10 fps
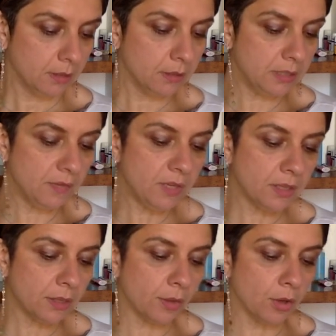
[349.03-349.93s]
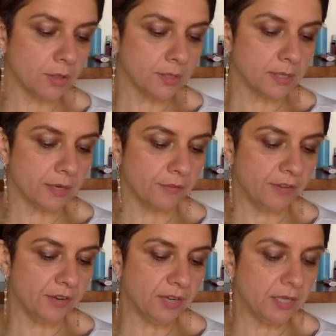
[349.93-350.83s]
The deviant thoughts are
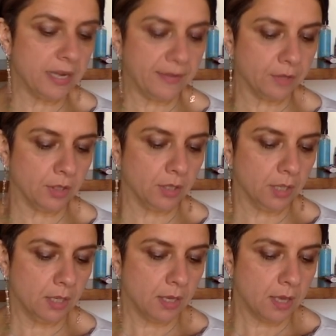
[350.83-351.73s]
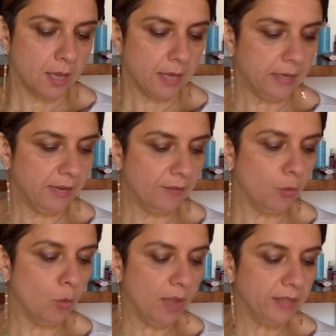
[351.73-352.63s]
very clever and have a
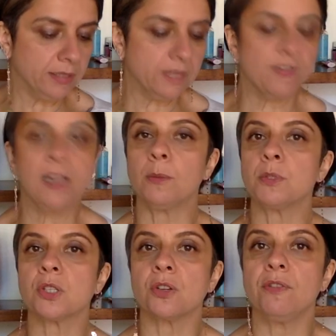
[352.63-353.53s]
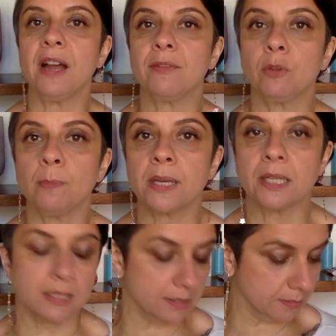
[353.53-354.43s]
well-developed survival
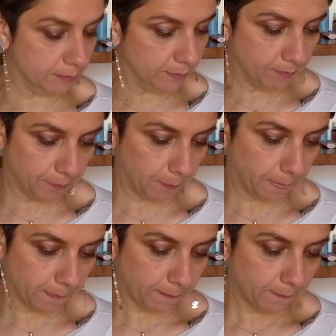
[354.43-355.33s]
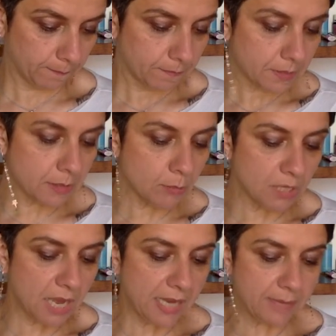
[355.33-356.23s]
mechanism.
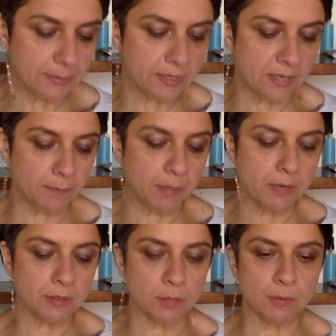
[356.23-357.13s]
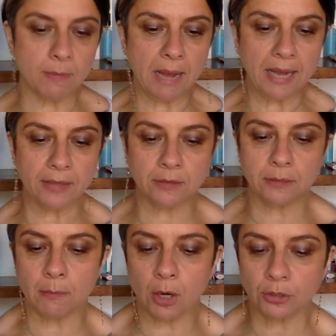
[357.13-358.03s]
Sometimes they appear to be mild
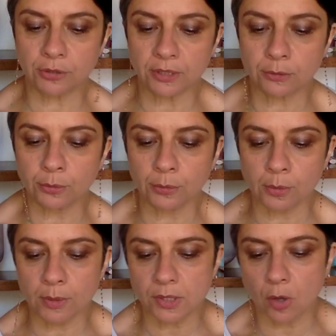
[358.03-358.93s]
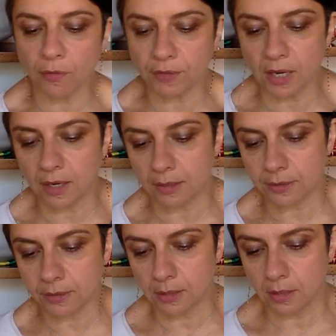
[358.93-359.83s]
and moderate to throw us off
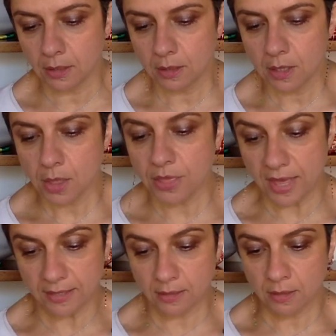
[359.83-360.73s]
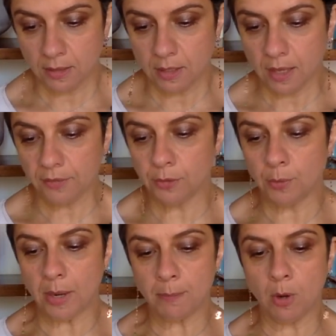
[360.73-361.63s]
guard. Then, at the
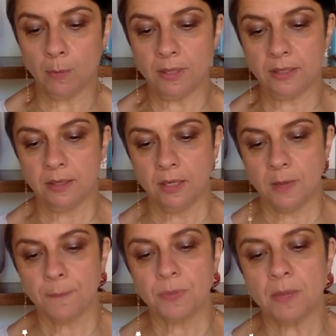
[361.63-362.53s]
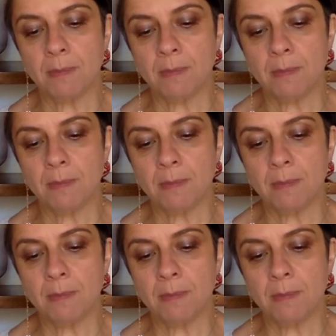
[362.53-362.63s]
right moment, they